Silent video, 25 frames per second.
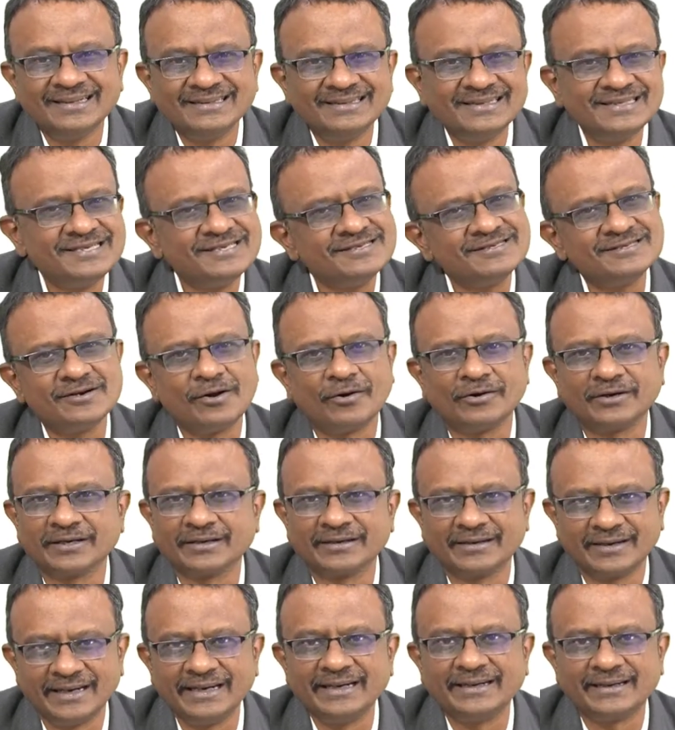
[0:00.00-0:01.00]
This is not a
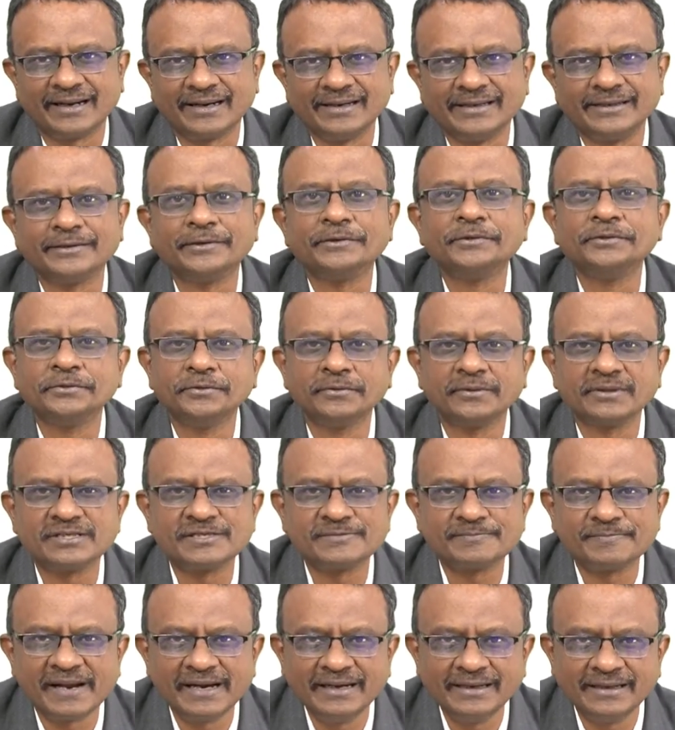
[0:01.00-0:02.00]
great idea. You are
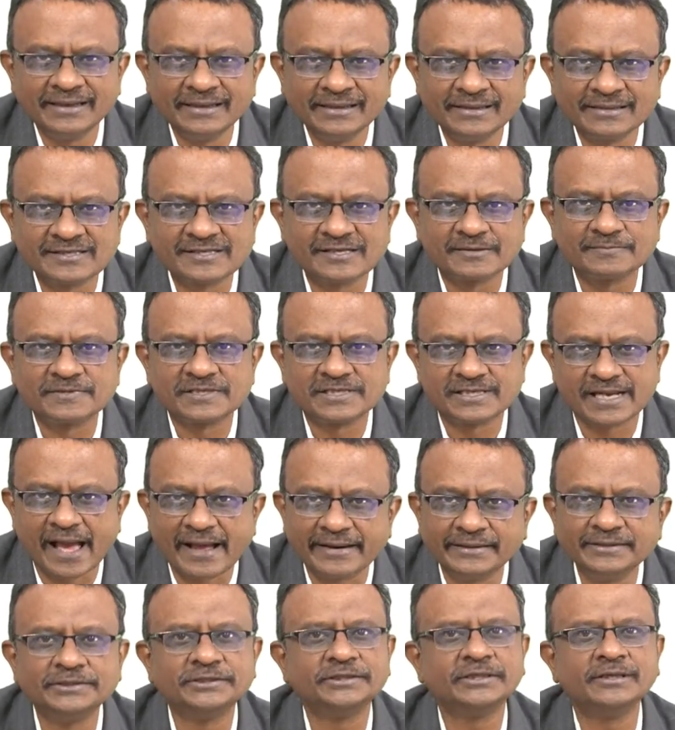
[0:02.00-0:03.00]
spending a
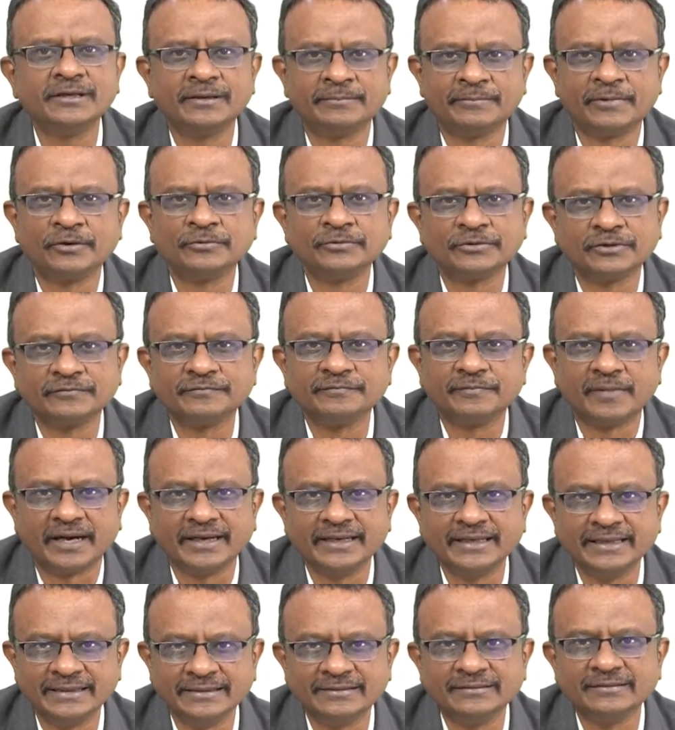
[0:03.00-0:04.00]
substantial amount of
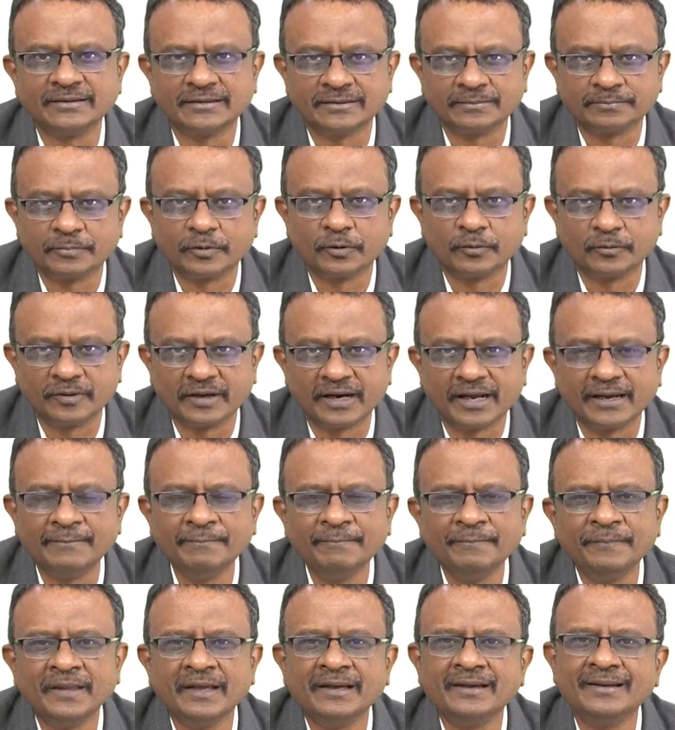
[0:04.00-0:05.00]
money in the
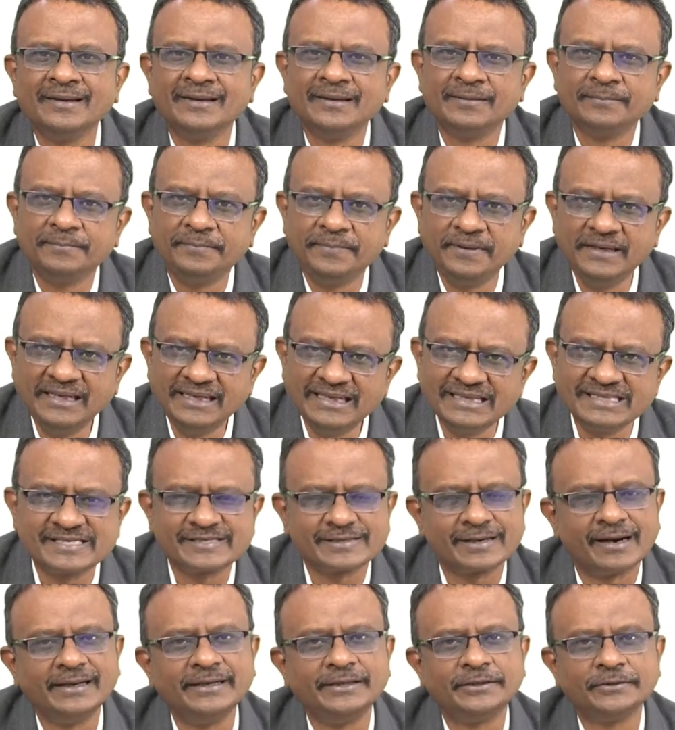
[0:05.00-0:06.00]
program. Please
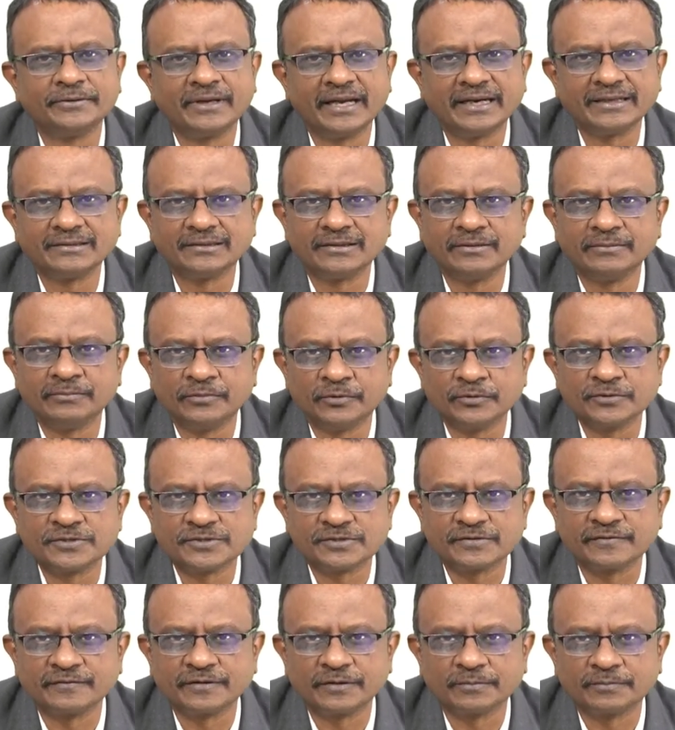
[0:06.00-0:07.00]
try to get the
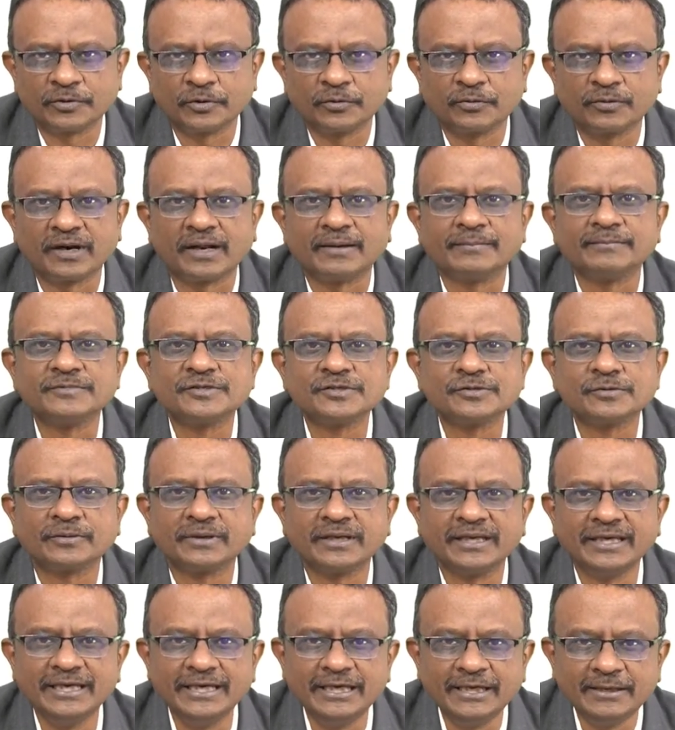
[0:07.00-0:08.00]
most of the program. So
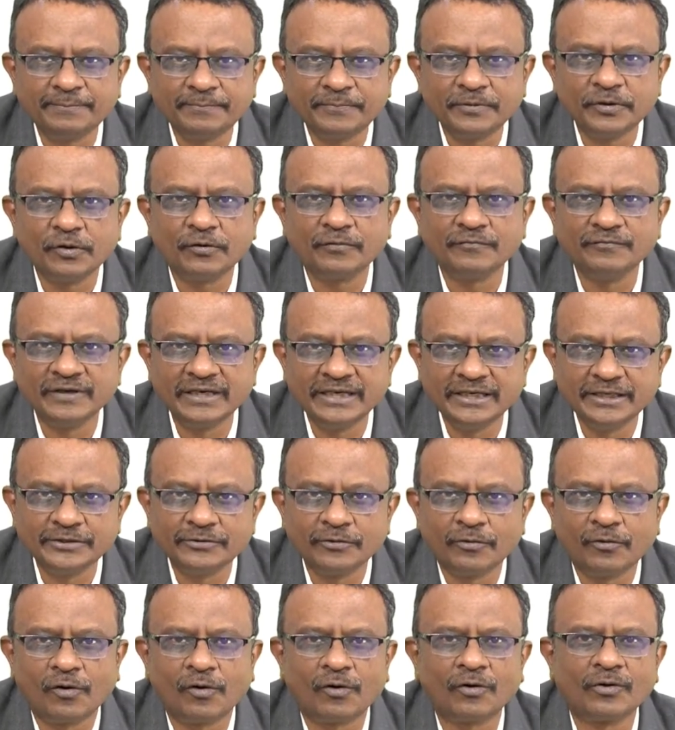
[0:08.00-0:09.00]
keep your
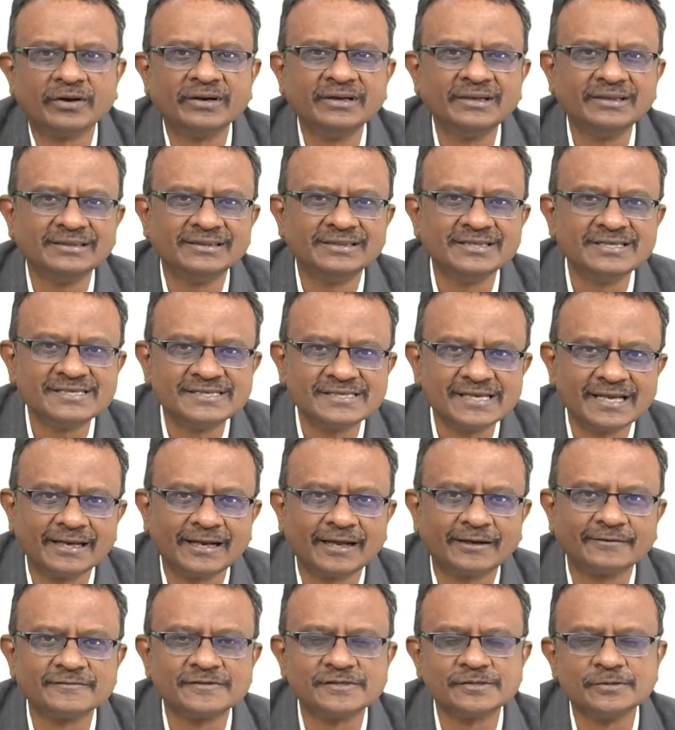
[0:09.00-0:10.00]
video on. This
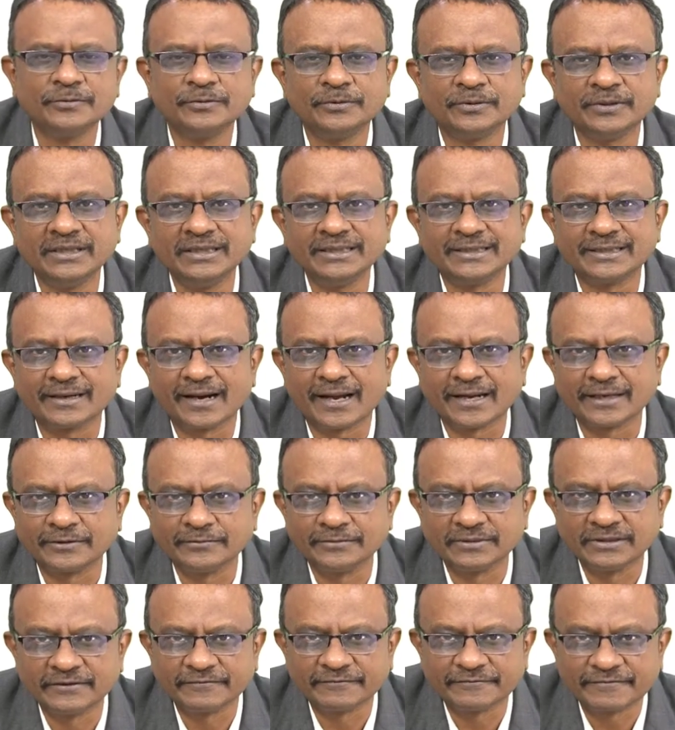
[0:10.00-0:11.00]
allows you to interact
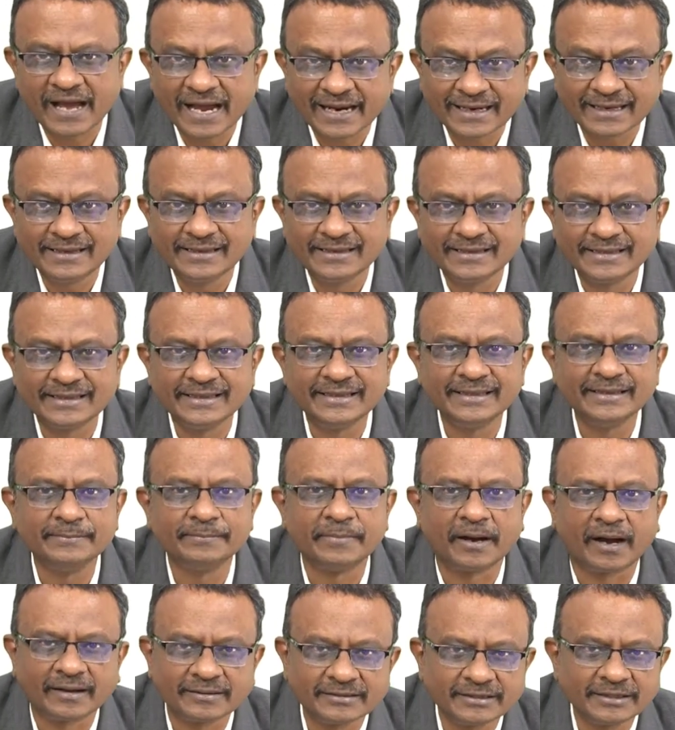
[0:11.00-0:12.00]
with the faculty,
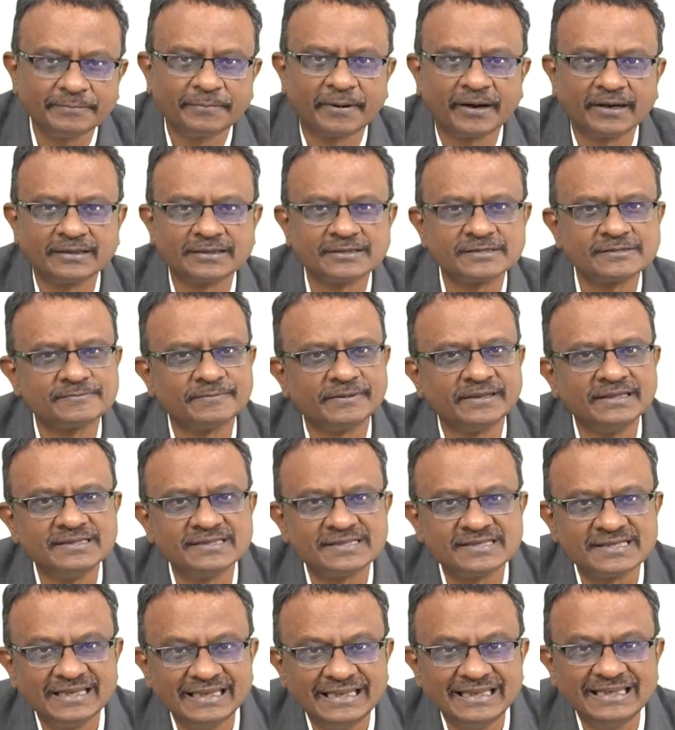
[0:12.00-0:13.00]
other
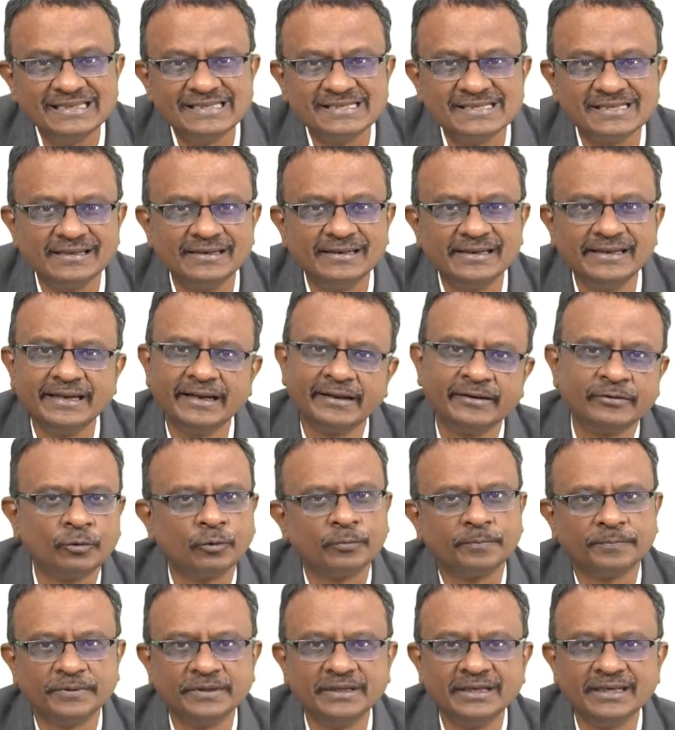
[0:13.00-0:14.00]
participants easily and
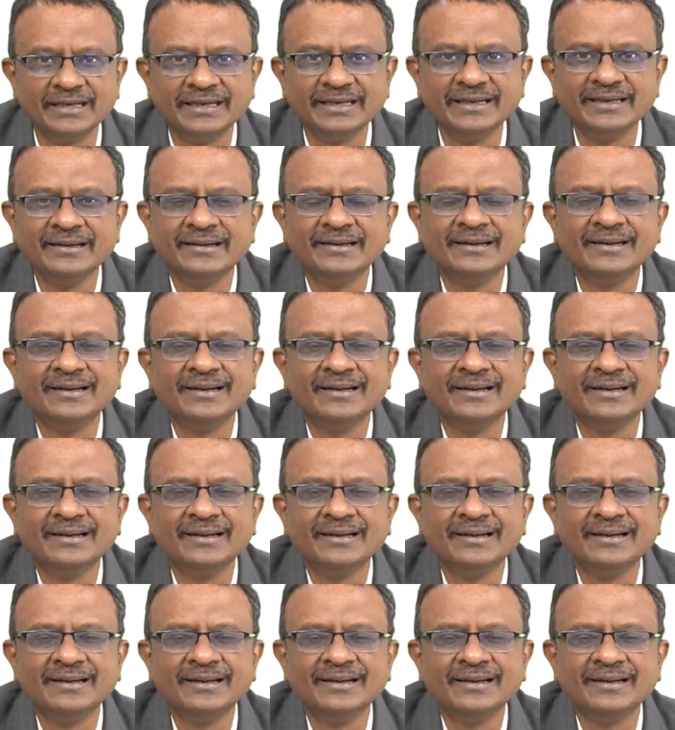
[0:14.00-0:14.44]
openly.